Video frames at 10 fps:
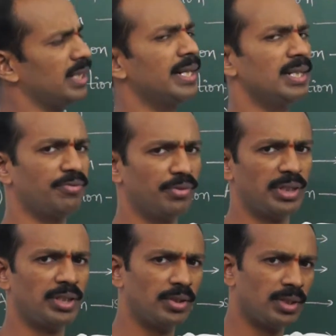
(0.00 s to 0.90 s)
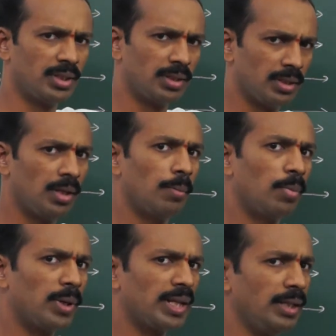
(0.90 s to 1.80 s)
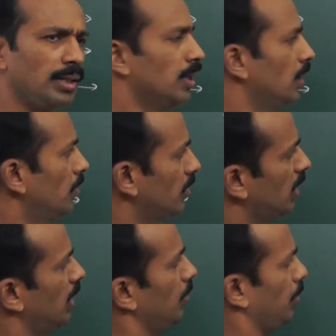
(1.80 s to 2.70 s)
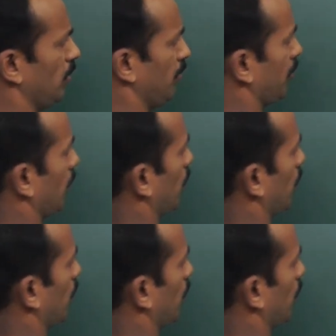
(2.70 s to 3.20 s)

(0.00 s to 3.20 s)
take food into the body? With the help of